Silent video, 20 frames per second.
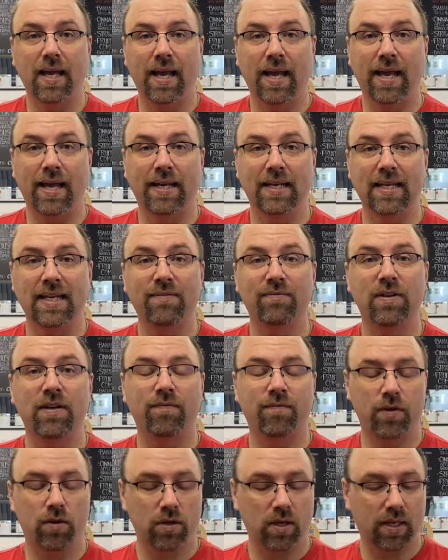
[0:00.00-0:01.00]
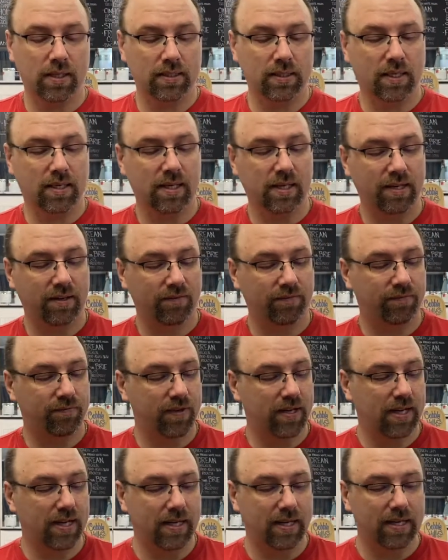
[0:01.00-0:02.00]
and even if you're not the kind
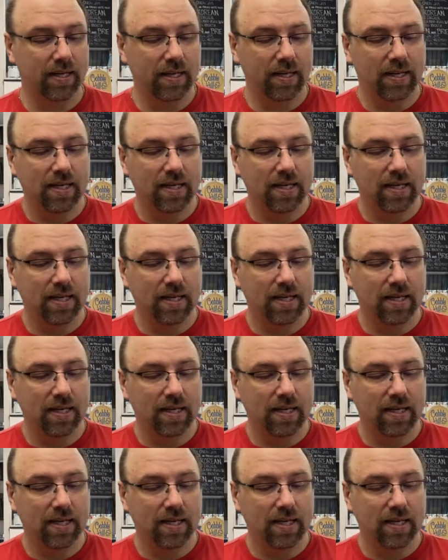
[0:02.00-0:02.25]
of,